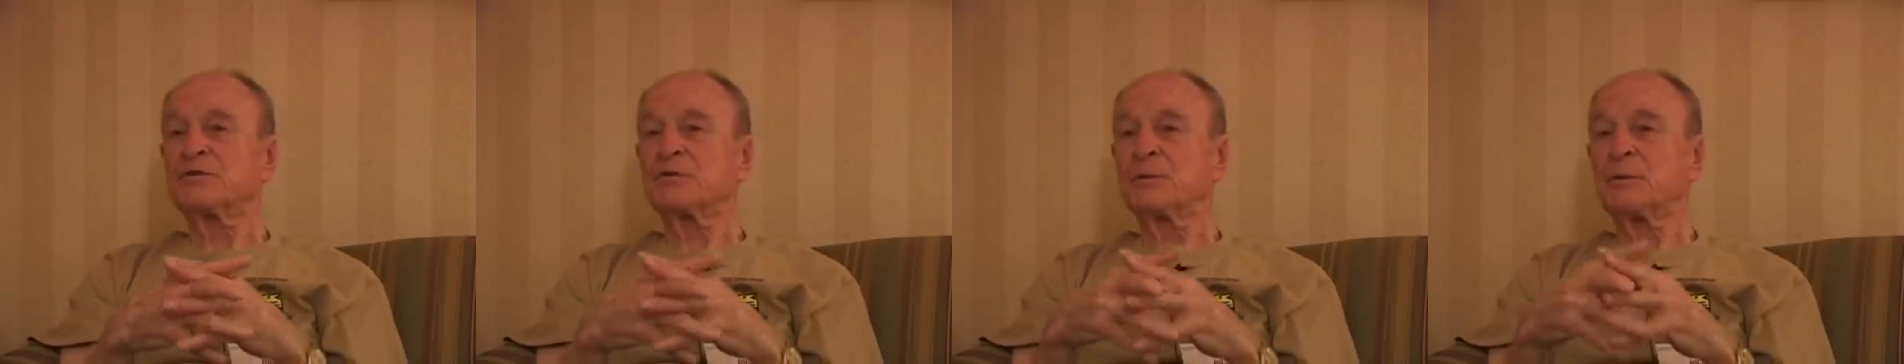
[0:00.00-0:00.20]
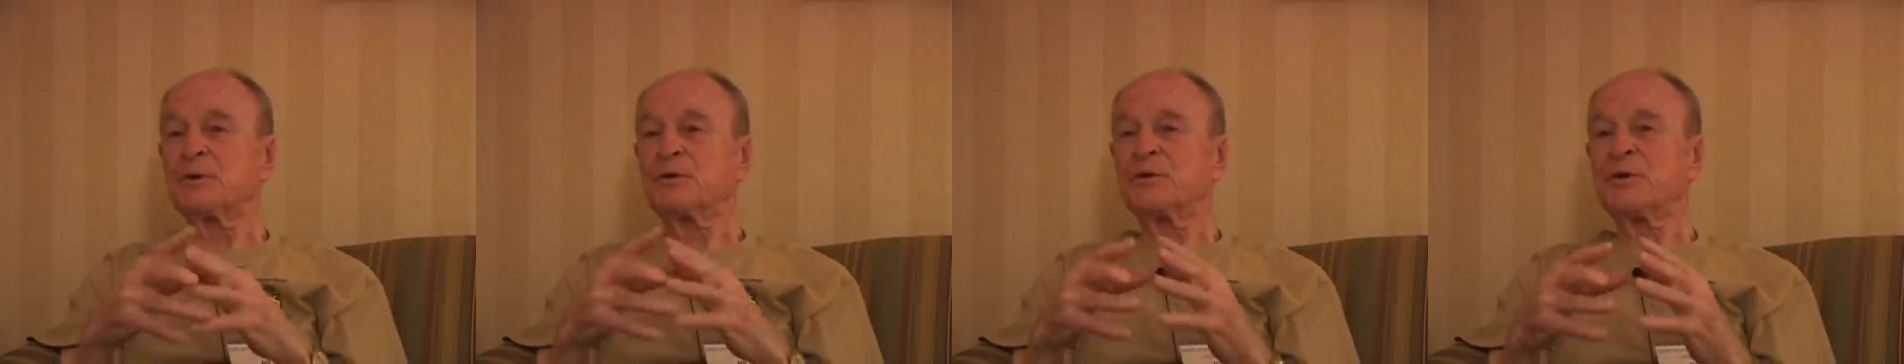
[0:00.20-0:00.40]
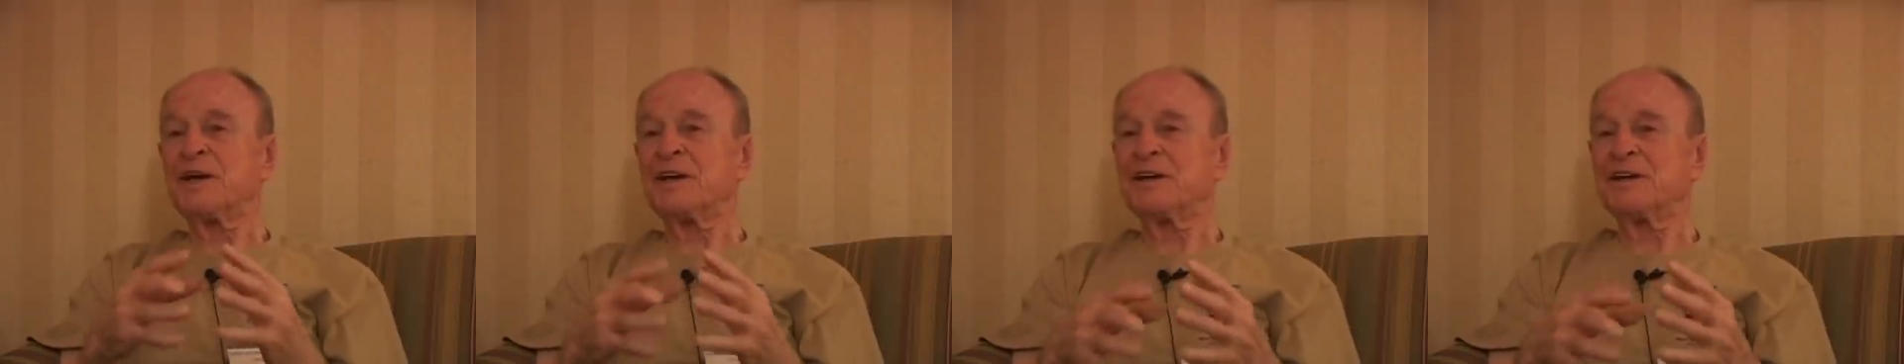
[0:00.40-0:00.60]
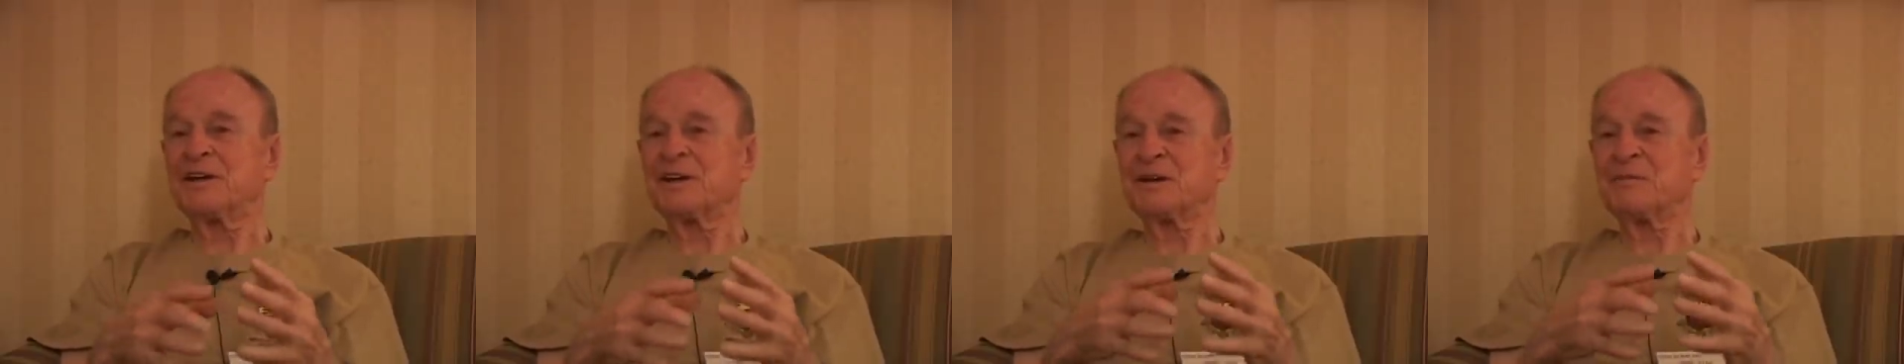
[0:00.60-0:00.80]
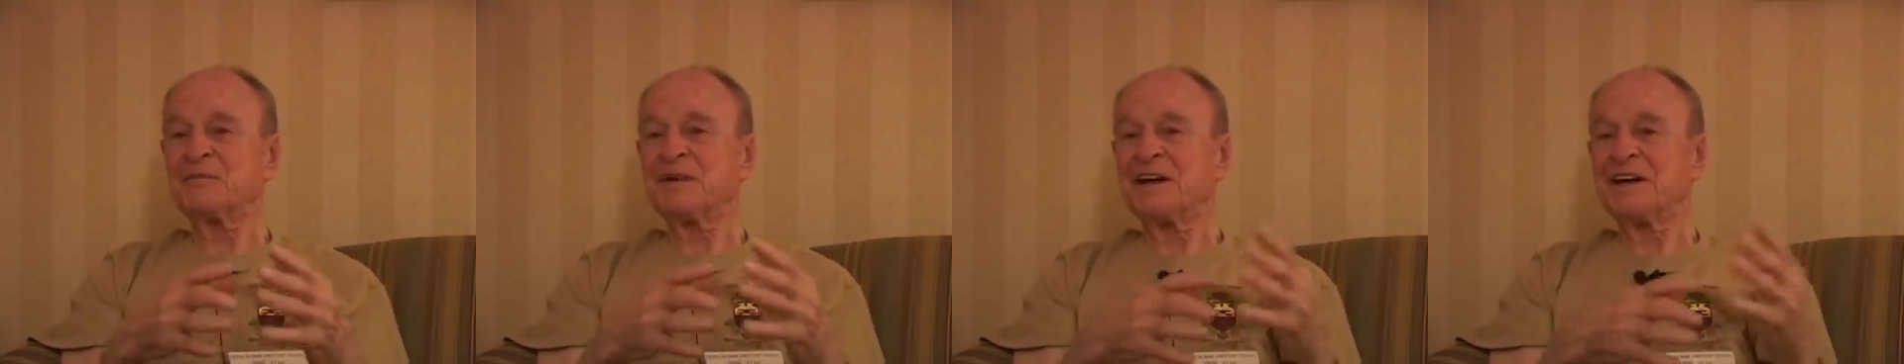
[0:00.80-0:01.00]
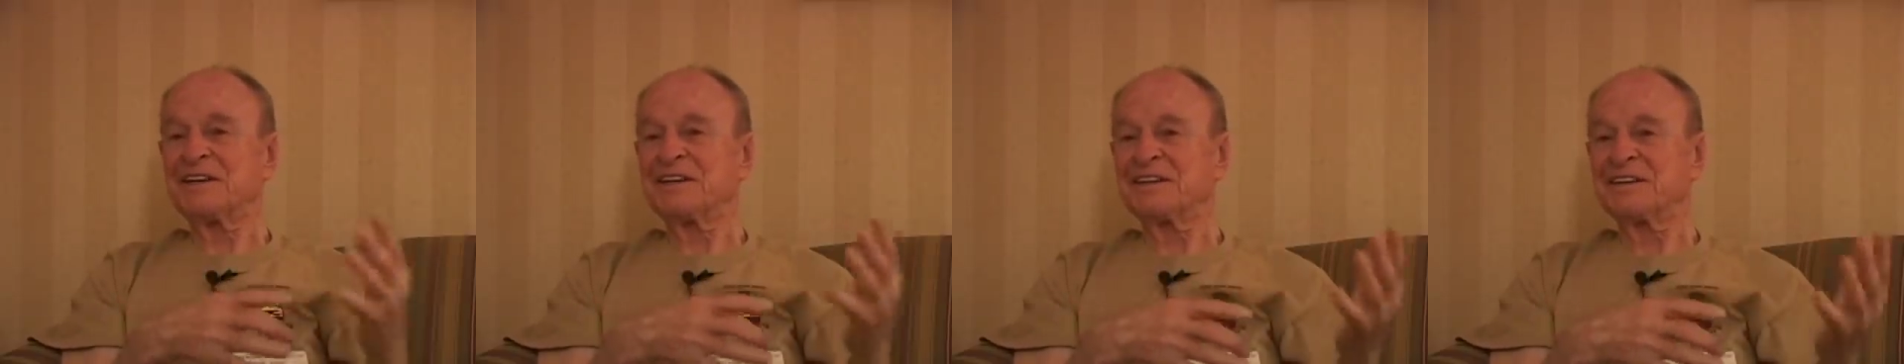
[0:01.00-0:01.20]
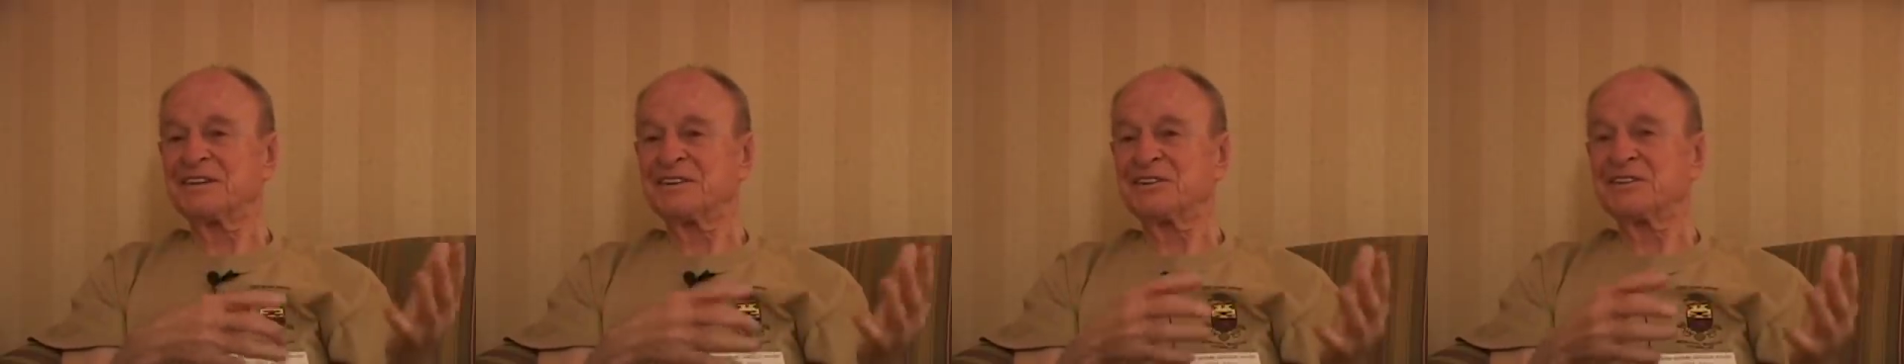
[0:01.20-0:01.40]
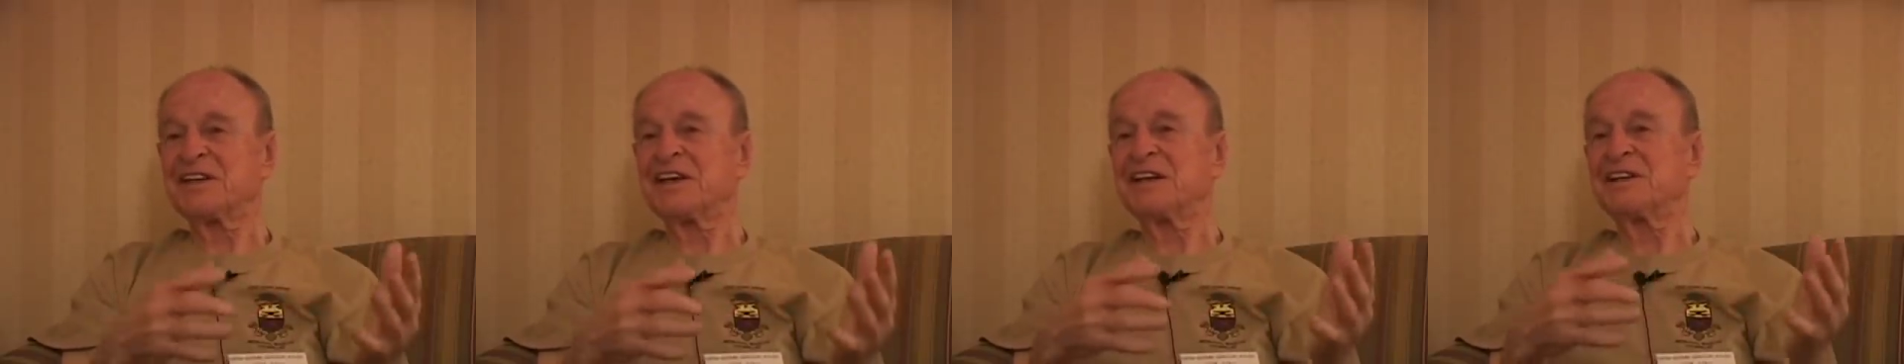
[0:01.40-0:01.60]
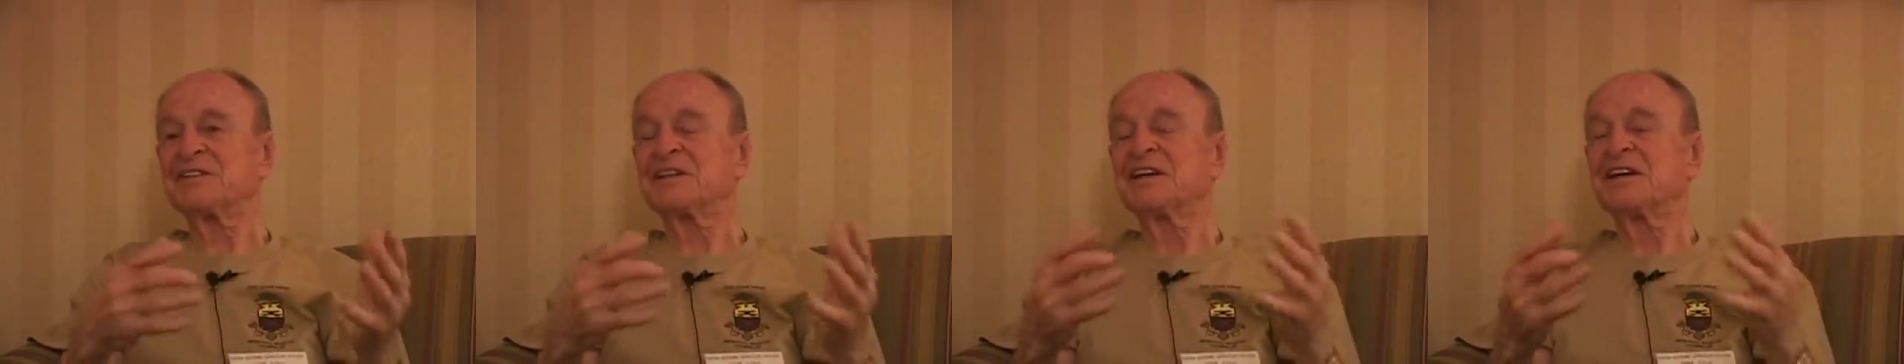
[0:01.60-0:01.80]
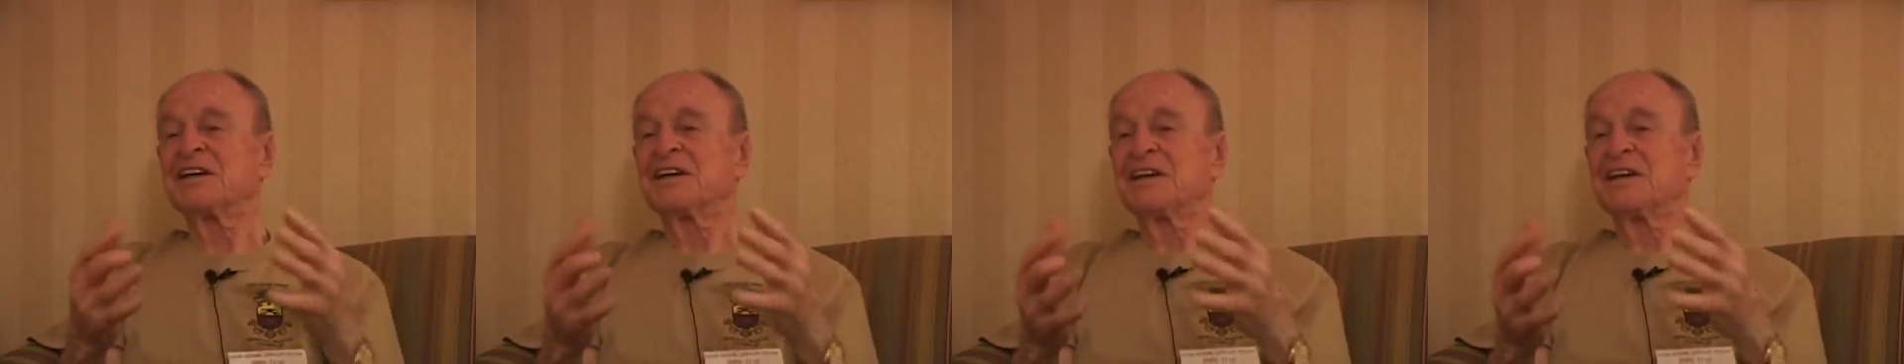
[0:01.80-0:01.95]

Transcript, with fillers: from the training command in the States